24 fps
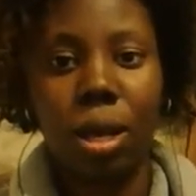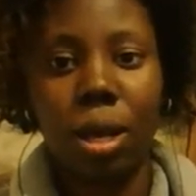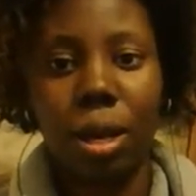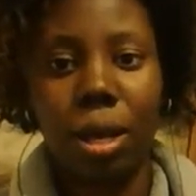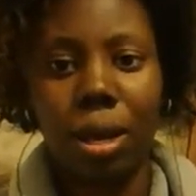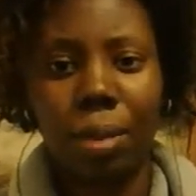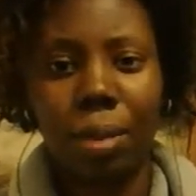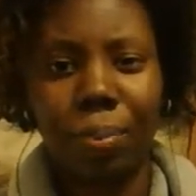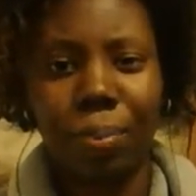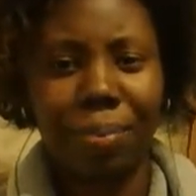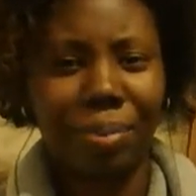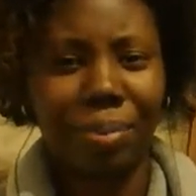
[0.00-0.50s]

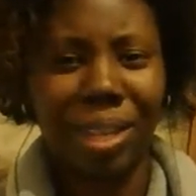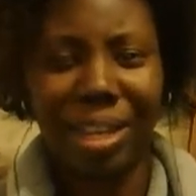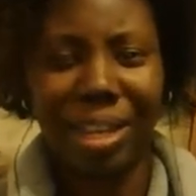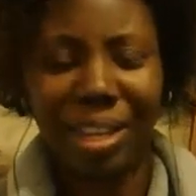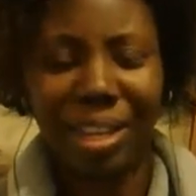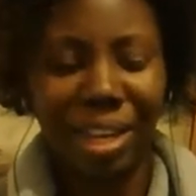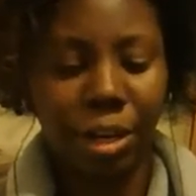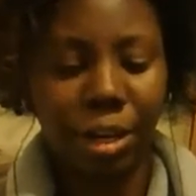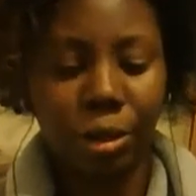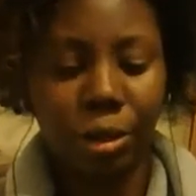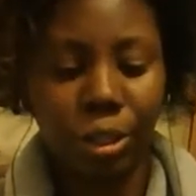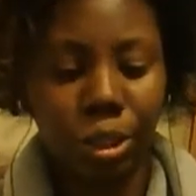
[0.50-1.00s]
like
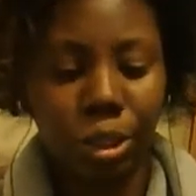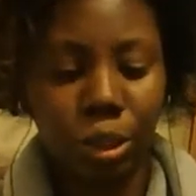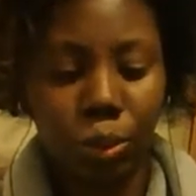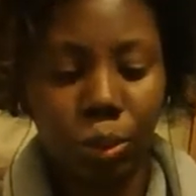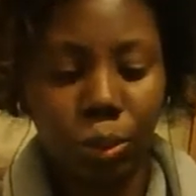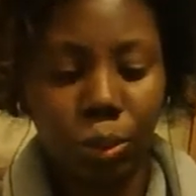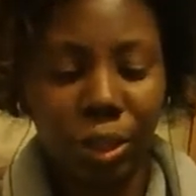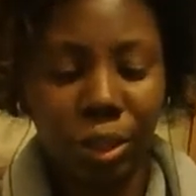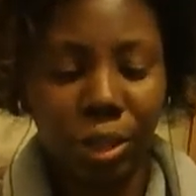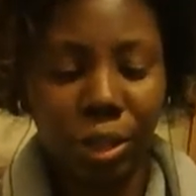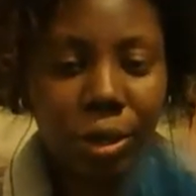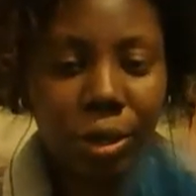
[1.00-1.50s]
Harris
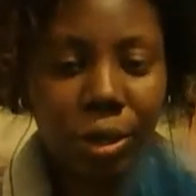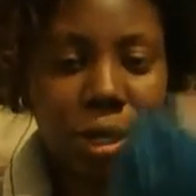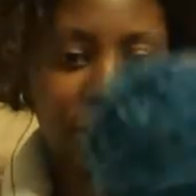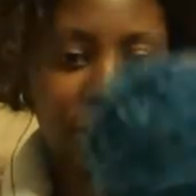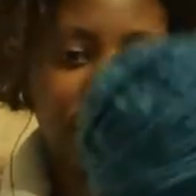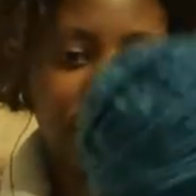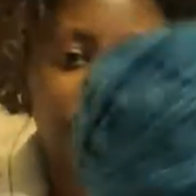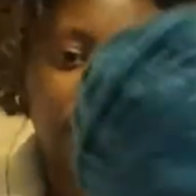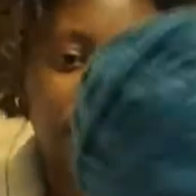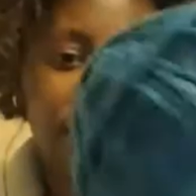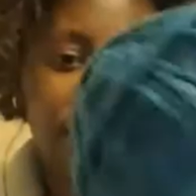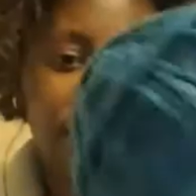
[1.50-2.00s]
tweed or
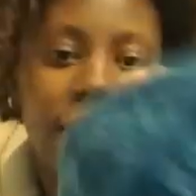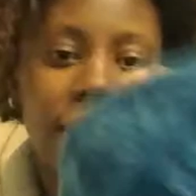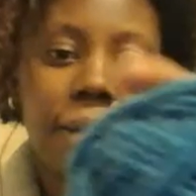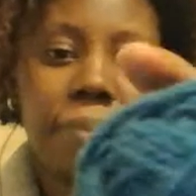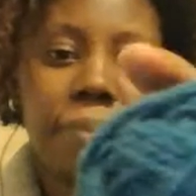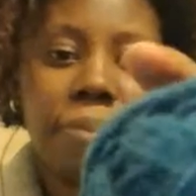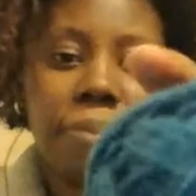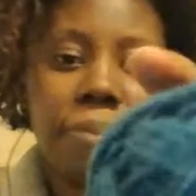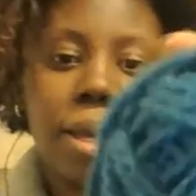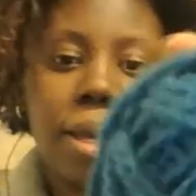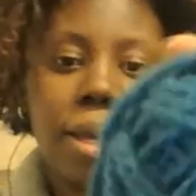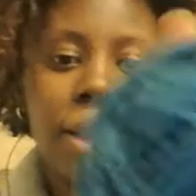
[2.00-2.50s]
anything like that.
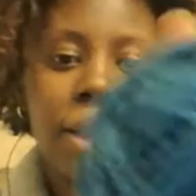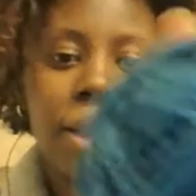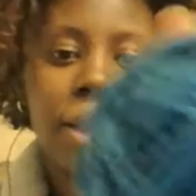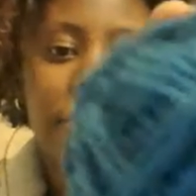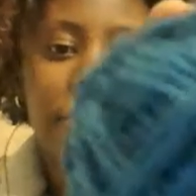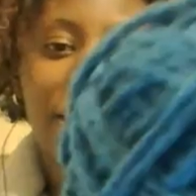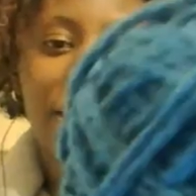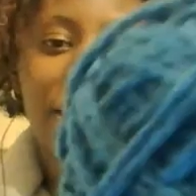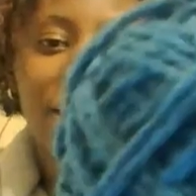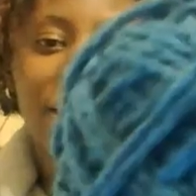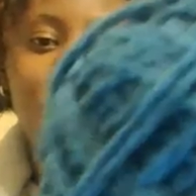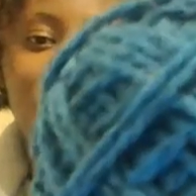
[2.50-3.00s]

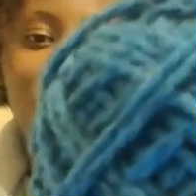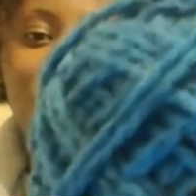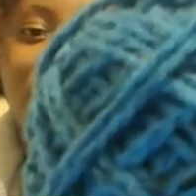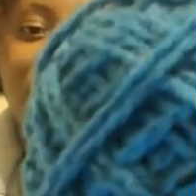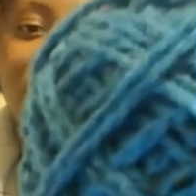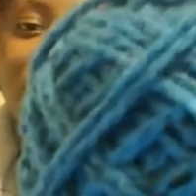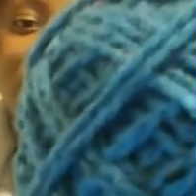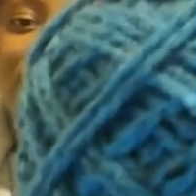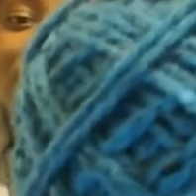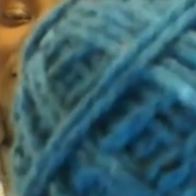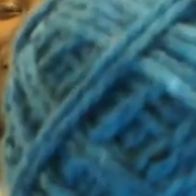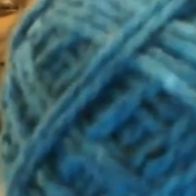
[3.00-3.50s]
But anyway,
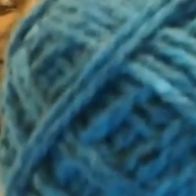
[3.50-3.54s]
it's a